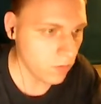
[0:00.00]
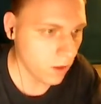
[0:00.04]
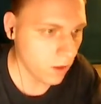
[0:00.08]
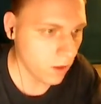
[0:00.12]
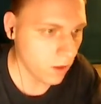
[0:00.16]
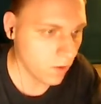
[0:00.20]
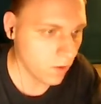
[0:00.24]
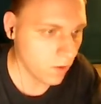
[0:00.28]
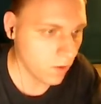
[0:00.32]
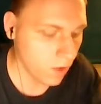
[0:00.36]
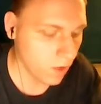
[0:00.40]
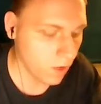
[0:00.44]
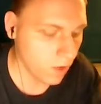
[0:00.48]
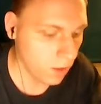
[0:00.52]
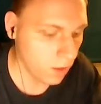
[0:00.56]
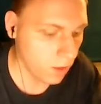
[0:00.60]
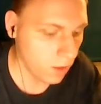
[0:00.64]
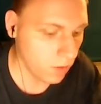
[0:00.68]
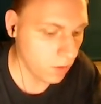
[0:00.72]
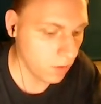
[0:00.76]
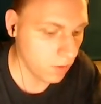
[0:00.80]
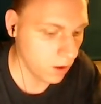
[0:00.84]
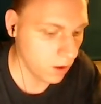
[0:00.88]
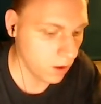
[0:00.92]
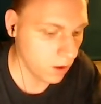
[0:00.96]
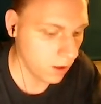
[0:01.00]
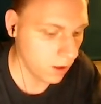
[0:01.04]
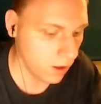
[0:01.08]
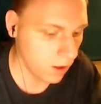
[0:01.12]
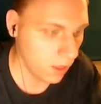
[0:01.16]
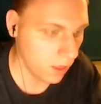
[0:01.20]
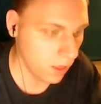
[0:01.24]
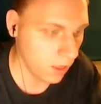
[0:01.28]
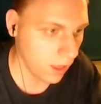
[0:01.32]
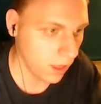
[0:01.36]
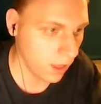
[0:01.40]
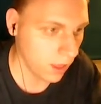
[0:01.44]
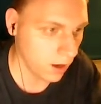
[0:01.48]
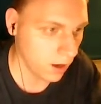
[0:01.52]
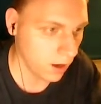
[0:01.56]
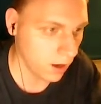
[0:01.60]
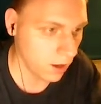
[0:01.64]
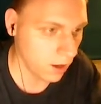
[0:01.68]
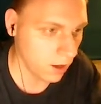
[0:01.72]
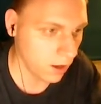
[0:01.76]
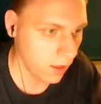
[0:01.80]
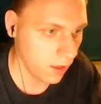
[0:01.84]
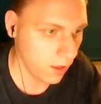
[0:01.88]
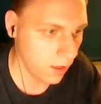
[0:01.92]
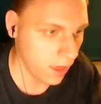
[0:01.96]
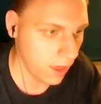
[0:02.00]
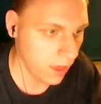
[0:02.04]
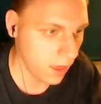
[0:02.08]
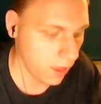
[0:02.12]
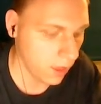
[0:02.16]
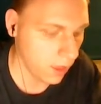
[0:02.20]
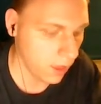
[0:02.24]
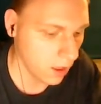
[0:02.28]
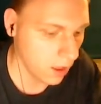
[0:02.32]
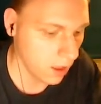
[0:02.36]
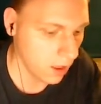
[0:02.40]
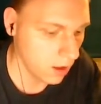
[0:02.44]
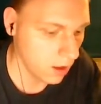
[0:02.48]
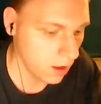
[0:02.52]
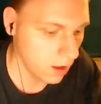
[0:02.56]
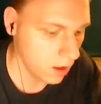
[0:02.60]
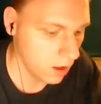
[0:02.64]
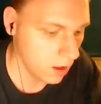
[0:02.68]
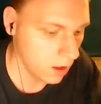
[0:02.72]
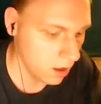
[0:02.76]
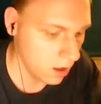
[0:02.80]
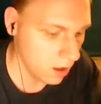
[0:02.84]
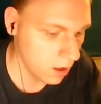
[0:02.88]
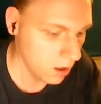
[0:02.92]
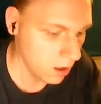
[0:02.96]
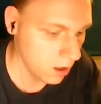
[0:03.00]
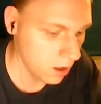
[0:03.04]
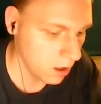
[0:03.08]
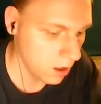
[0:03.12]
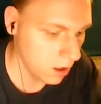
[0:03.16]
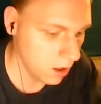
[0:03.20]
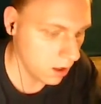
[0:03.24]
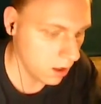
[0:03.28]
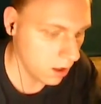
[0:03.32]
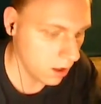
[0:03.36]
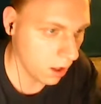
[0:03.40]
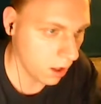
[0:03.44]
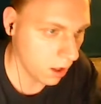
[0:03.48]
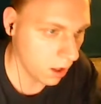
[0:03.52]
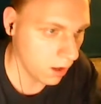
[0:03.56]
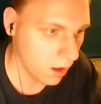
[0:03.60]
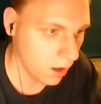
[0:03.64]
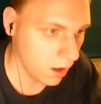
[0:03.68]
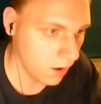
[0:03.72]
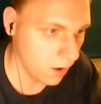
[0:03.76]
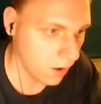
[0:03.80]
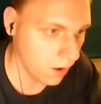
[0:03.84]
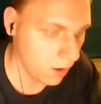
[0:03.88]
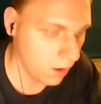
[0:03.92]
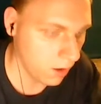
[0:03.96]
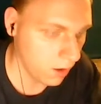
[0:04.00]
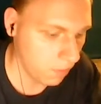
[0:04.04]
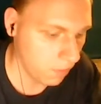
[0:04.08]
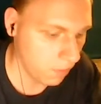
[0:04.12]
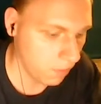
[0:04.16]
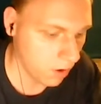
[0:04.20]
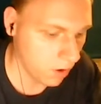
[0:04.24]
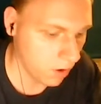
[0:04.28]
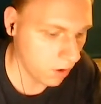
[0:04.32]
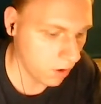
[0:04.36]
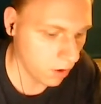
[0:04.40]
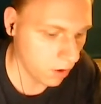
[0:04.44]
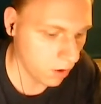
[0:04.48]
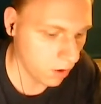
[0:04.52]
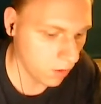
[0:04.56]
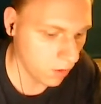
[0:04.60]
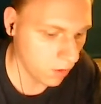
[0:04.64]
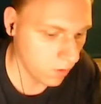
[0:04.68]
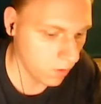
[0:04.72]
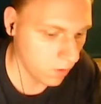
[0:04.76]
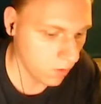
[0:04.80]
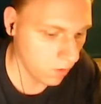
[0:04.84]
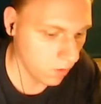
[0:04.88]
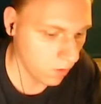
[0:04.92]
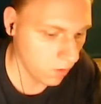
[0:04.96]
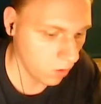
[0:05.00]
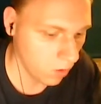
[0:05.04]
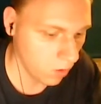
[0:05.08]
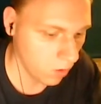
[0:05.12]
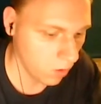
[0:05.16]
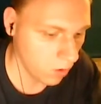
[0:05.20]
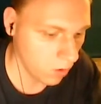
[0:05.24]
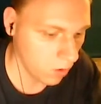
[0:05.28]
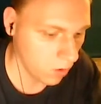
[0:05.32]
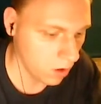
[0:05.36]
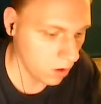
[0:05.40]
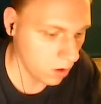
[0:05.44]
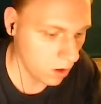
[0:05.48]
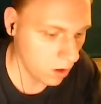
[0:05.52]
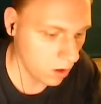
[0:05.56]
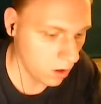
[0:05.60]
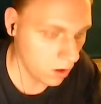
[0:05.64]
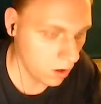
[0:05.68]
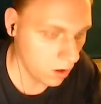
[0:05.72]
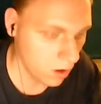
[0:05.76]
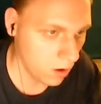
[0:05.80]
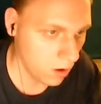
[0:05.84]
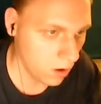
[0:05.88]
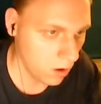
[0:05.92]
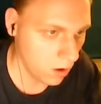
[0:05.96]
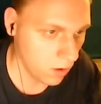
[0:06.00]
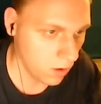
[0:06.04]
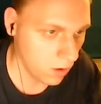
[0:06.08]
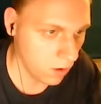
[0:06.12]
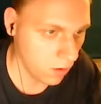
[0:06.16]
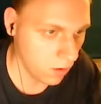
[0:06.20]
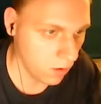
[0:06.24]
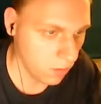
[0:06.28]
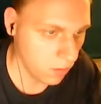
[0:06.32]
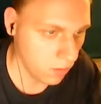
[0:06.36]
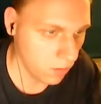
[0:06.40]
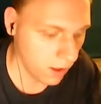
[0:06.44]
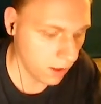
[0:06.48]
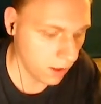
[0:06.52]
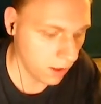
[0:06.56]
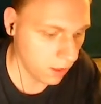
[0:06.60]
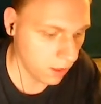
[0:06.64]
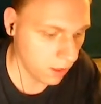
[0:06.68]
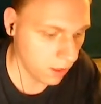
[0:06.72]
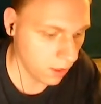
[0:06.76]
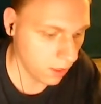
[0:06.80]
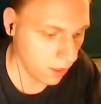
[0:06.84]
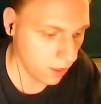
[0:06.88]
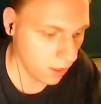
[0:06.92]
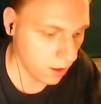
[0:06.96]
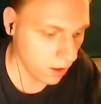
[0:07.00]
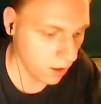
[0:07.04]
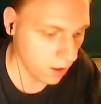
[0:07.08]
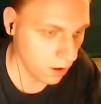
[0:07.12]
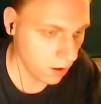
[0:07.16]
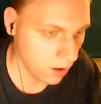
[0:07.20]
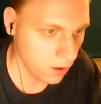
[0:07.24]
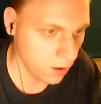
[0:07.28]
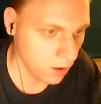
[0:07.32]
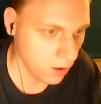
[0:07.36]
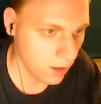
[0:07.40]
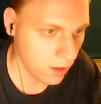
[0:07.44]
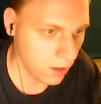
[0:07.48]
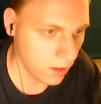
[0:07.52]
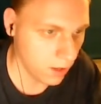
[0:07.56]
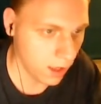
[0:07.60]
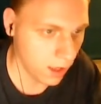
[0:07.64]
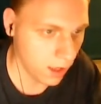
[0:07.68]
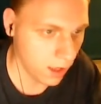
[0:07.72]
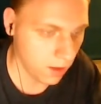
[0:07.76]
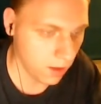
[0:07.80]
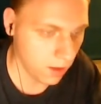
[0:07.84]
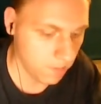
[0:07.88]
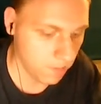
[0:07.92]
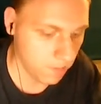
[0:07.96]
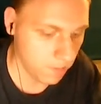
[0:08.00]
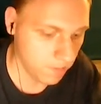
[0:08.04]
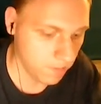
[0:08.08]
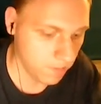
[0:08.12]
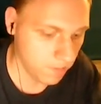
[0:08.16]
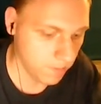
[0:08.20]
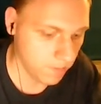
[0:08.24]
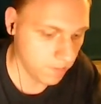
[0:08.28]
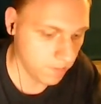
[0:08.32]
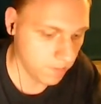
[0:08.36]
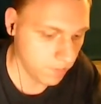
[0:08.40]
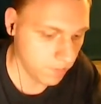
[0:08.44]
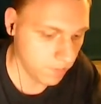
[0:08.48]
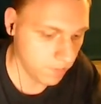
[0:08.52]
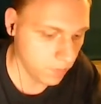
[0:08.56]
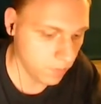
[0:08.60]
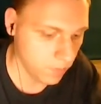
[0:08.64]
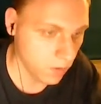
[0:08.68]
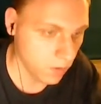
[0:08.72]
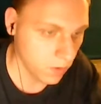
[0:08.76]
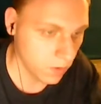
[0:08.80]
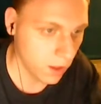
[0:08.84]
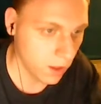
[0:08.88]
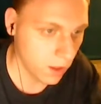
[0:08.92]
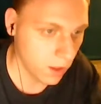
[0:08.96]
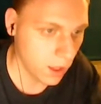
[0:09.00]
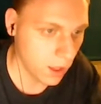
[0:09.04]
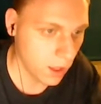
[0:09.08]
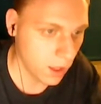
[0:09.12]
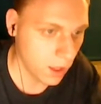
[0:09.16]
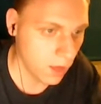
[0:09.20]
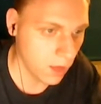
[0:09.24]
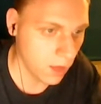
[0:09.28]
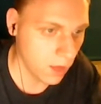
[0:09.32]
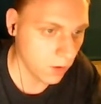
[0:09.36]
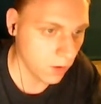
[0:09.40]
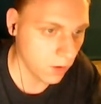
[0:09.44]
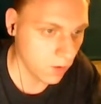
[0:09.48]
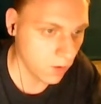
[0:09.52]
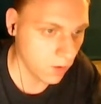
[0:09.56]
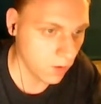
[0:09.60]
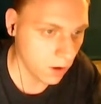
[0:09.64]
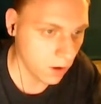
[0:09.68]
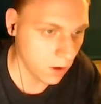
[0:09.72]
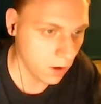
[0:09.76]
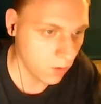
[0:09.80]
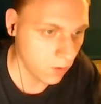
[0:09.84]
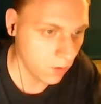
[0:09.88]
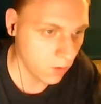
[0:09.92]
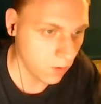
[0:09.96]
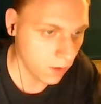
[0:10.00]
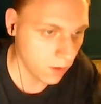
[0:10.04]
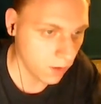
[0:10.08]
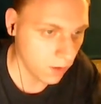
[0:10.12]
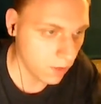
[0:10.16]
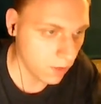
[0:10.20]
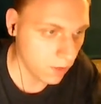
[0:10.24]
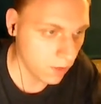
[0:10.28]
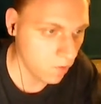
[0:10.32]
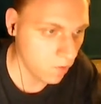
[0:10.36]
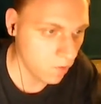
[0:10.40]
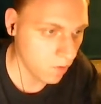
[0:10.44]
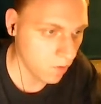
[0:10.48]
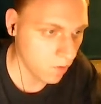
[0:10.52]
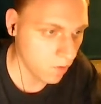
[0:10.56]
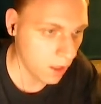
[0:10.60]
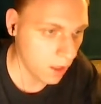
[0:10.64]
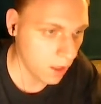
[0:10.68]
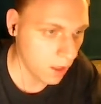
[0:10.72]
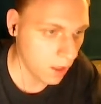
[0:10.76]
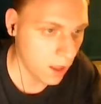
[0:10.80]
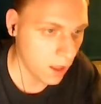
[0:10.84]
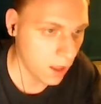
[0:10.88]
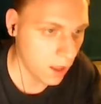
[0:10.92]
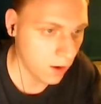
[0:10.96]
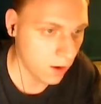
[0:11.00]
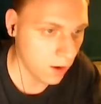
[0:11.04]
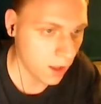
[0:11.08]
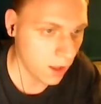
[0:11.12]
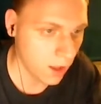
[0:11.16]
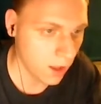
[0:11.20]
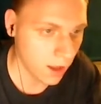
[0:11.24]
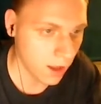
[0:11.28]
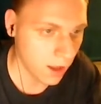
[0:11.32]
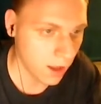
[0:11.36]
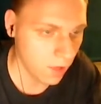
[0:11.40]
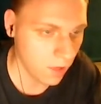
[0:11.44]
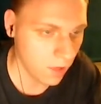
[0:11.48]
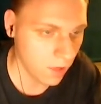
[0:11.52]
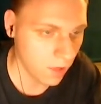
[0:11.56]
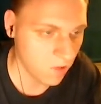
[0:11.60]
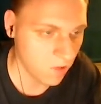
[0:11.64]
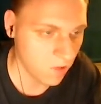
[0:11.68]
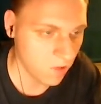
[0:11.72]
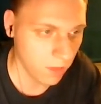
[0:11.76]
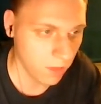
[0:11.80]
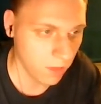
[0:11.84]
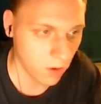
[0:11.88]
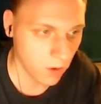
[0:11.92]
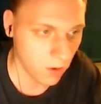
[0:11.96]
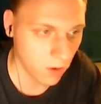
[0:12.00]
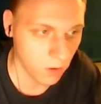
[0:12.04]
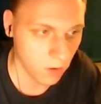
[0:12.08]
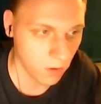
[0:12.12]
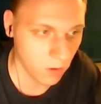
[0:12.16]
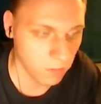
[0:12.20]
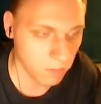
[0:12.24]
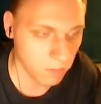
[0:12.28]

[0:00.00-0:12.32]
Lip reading: type in a number to pick a day, and we're going to end it off like this and add a semicolon.